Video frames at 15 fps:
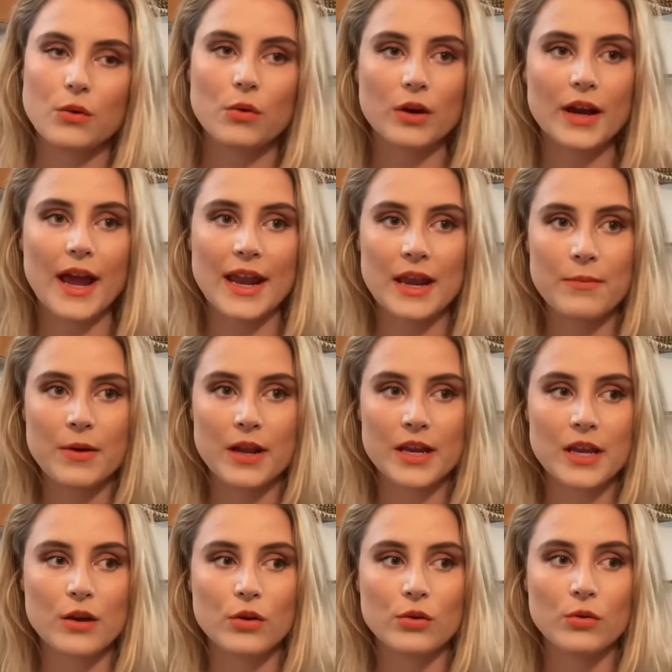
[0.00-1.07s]
or
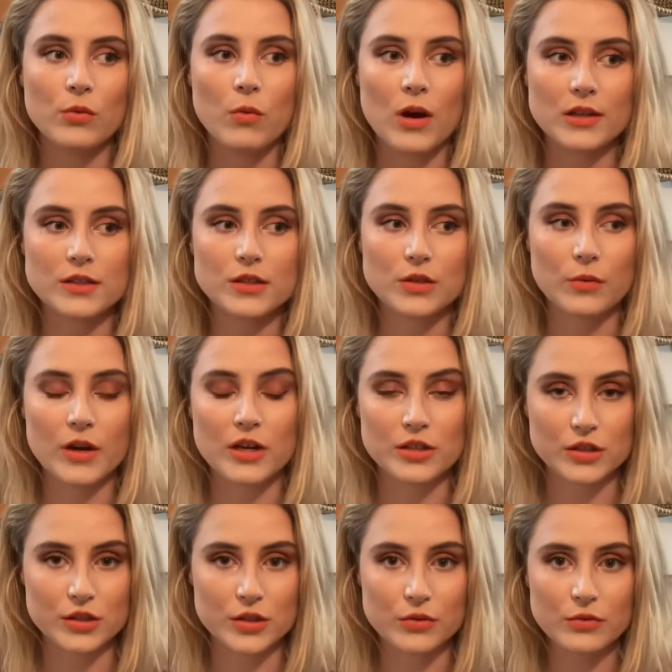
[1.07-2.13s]
anybody who wants to wear a
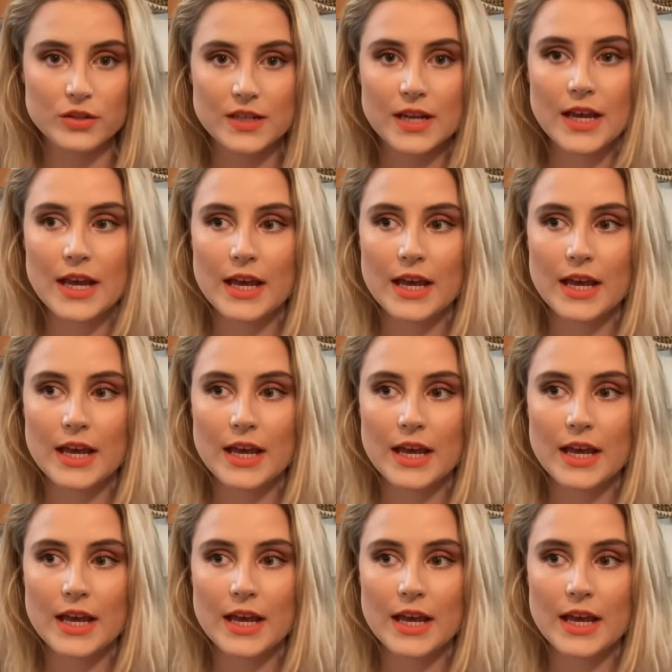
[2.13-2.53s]
suit